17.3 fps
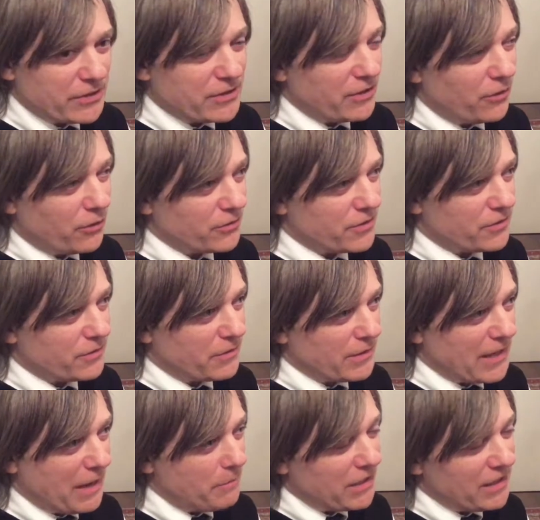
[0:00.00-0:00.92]
privately
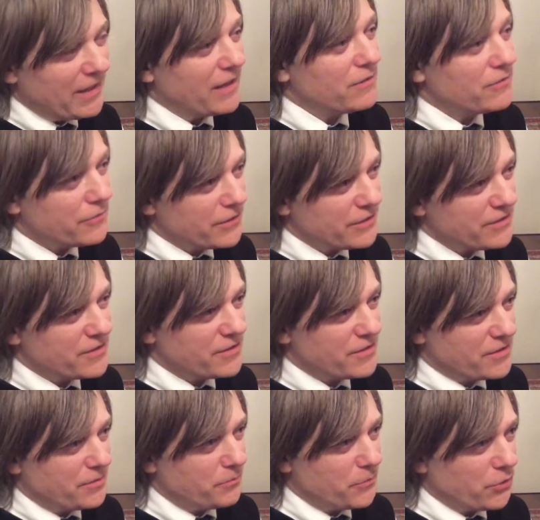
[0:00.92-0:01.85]
other MLL,
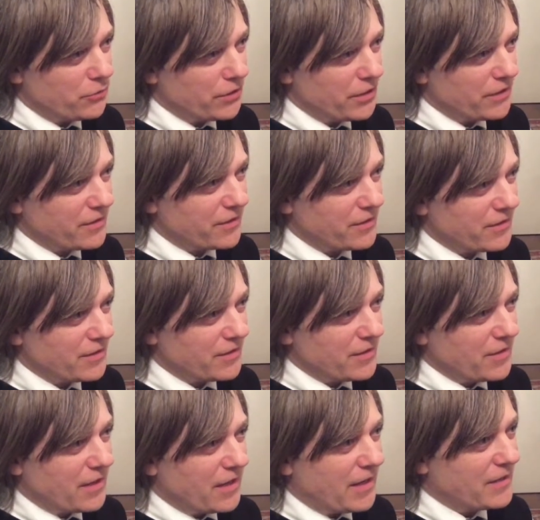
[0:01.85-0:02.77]
for instance, in
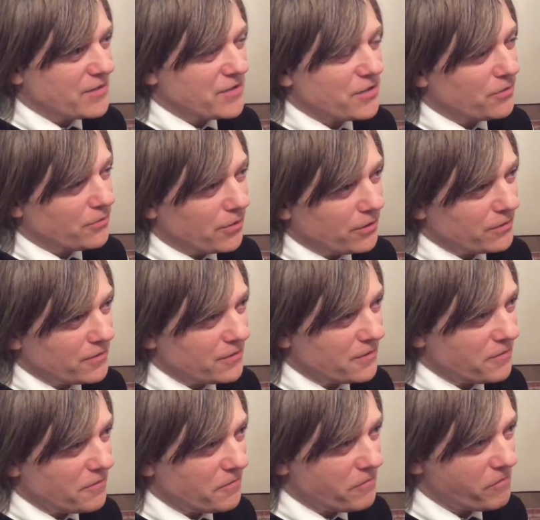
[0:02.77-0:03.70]
Munich, and
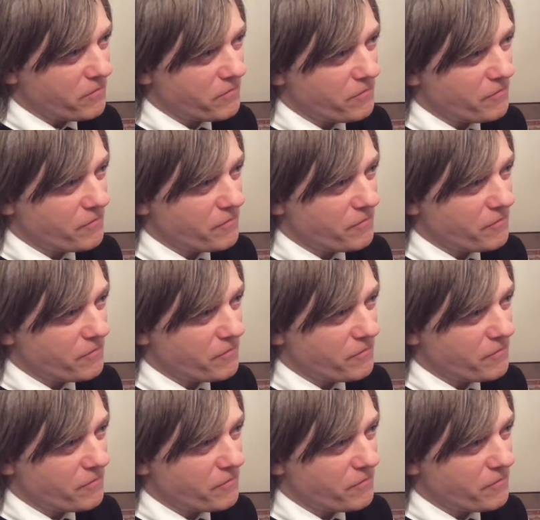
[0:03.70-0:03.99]
so on.